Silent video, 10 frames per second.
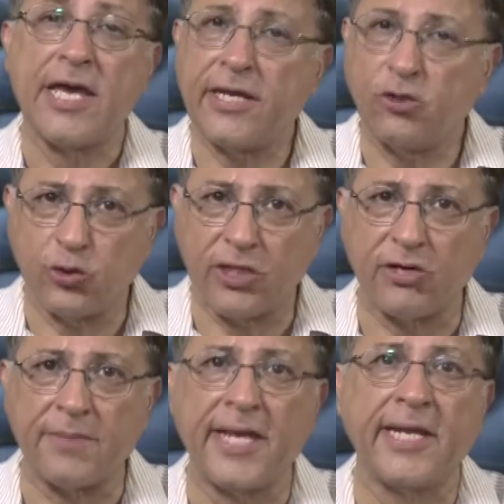into the
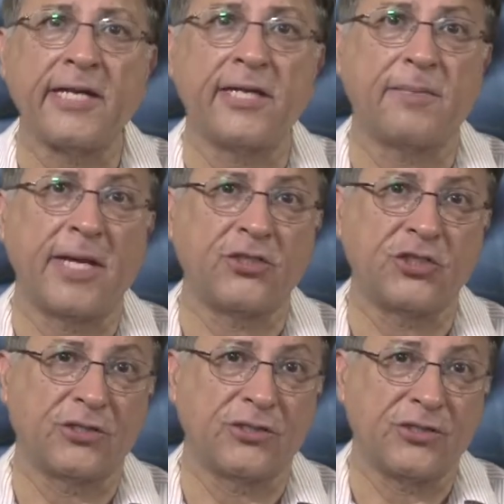remaining
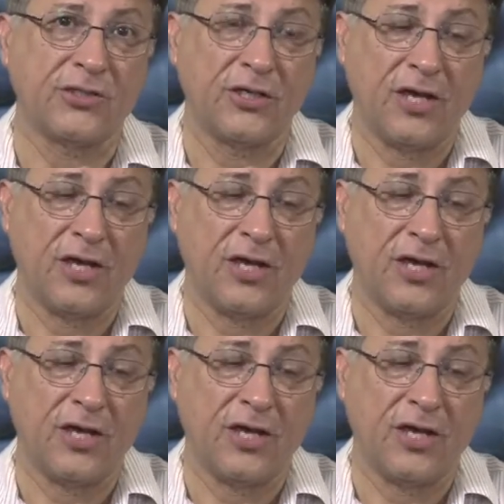dimensions.